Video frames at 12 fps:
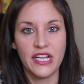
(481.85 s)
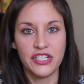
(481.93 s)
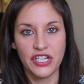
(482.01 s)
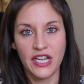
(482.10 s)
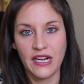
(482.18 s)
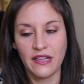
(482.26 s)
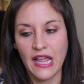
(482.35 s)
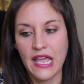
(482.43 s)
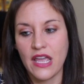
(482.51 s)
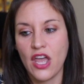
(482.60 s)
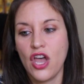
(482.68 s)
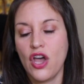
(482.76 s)
and she kind of
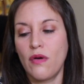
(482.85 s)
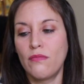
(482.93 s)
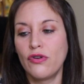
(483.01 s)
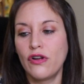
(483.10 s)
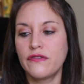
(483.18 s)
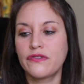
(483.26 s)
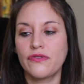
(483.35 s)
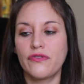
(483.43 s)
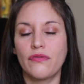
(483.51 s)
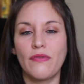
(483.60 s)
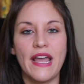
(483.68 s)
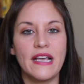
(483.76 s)
like moves through
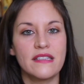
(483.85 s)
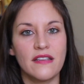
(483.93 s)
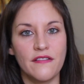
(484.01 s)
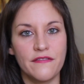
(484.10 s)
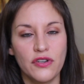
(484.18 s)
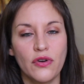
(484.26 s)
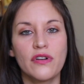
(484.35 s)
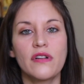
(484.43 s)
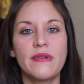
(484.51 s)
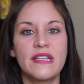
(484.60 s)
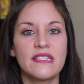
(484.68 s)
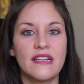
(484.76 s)
the ranks of
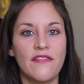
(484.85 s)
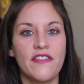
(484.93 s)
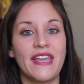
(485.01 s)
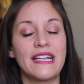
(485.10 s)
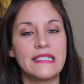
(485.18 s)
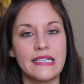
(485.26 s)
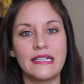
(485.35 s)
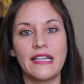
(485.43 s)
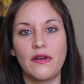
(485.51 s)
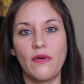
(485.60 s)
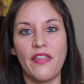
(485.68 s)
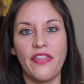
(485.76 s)
tournaments and everything, and
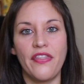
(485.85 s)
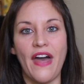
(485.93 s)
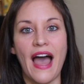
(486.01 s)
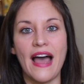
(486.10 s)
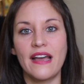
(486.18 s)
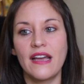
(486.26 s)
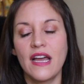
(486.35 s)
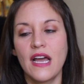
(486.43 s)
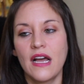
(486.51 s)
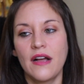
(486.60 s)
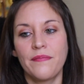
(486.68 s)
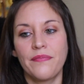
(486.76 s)
dealing with that
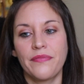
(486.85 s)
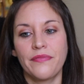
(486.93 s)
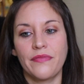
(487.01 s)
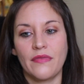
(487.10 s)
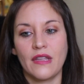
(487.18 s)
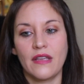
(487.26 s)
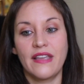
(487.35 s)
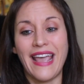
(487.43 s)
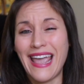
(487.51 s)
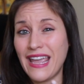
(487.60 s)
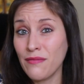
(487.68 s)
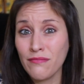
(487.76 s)

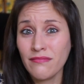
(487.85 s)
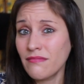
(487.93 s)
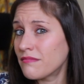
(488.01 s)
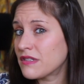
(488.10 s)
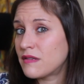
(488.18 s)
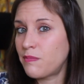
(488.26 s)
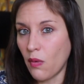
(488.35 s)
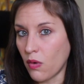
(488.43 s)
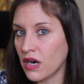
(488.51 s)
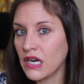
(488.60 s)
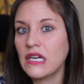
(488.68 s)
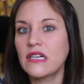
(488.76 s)
game,
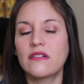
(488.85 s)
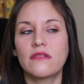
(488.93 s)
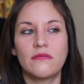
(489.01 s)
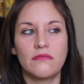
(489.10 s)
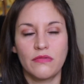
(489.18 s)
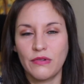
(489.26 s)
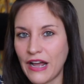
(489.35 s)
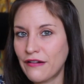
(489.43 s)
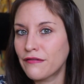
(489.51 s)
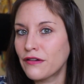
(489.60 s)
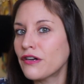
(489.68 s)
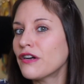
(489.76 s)
sport,
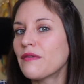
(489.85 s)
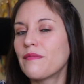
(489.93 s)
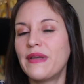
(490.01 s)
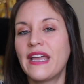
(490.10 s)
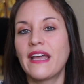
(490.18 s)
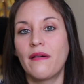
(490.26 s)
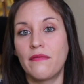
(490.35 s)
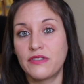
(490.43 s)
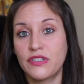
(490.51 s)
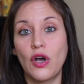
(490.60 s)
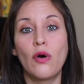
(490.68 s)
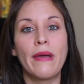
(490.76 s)
whatever, being
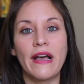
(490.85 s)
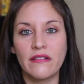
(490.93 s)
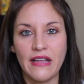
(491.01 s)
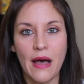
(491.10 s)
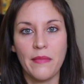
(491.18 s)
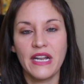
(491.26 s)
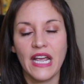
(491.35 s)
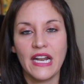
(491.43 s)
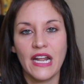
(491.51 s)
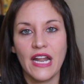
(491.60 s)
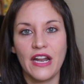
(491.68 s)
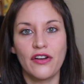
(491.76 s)
so male
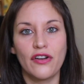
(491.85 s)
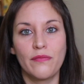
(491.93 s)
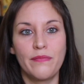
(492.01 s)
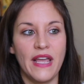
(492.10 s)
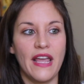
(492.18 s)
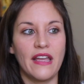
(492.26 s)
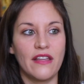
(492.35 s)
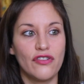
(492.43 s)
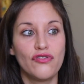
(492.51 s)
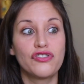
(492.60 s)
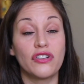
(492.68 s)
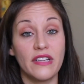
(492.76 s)
dominated, and her being
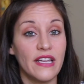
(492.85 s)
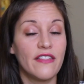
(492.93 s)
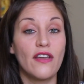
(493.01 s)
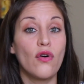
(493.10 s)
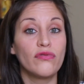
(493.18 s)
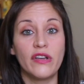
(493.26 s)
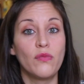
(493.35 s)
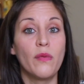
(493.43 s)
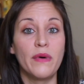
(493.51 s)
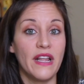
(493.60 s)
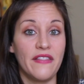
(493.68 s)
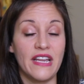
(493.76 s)
usually the only
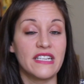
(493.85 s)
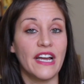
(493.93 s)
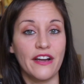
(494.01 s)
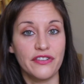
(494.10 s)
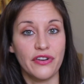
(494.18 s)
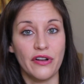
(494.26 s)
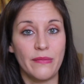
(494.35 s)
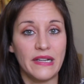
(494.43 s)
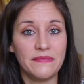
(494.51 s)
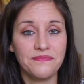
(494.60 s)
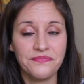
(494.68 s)
woman in the entire tournament.